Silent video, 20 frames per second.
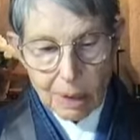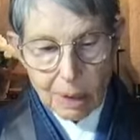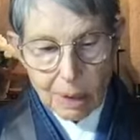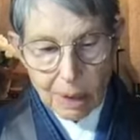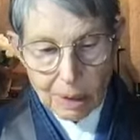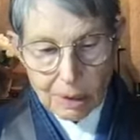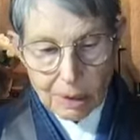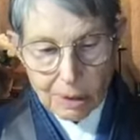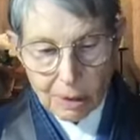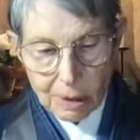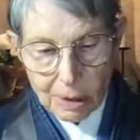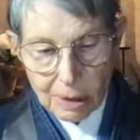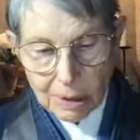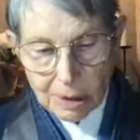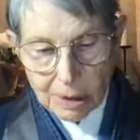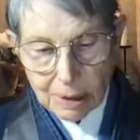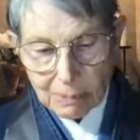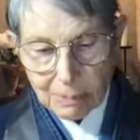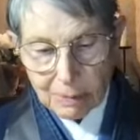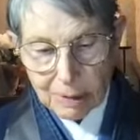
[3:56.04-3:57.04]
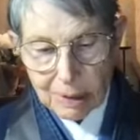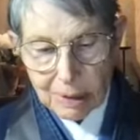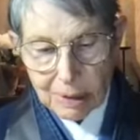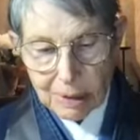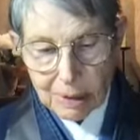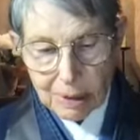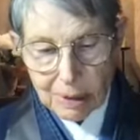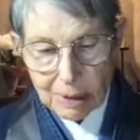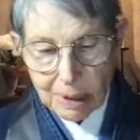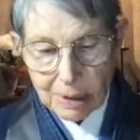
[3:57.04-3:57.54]
As long as someone
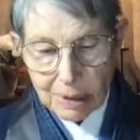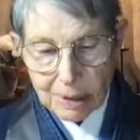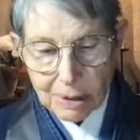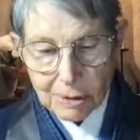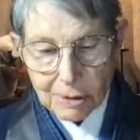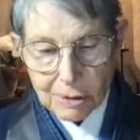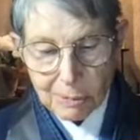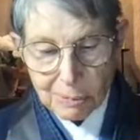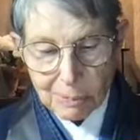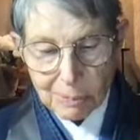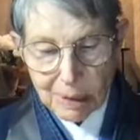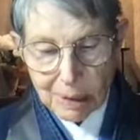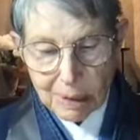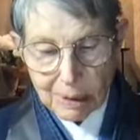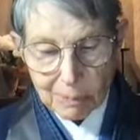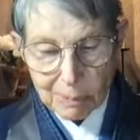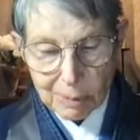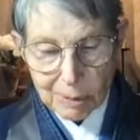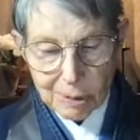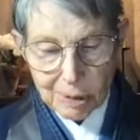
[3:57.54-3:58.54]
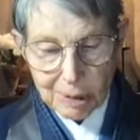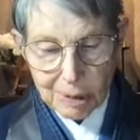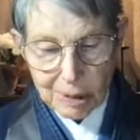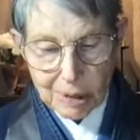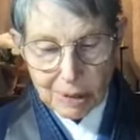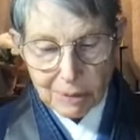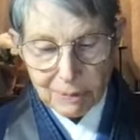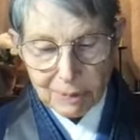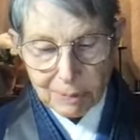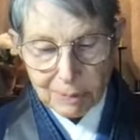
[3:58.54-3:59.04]
is a sentient being
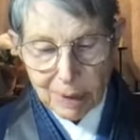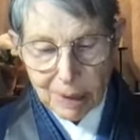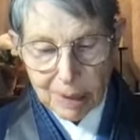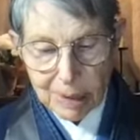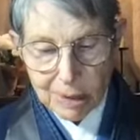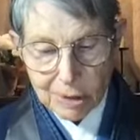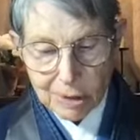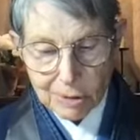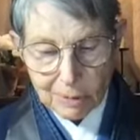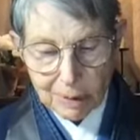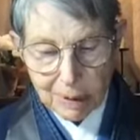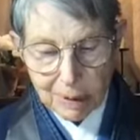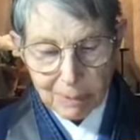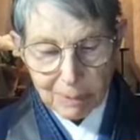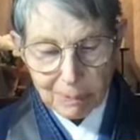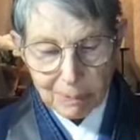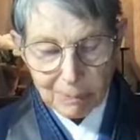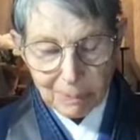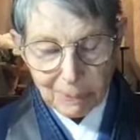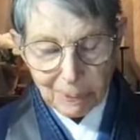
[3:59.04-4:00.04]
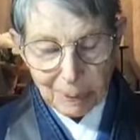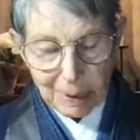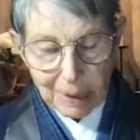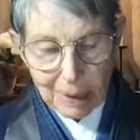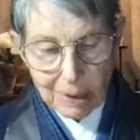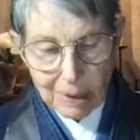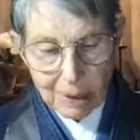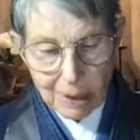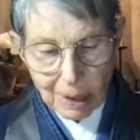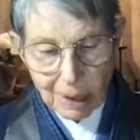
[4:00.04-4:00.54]
possessed of a mind stream, the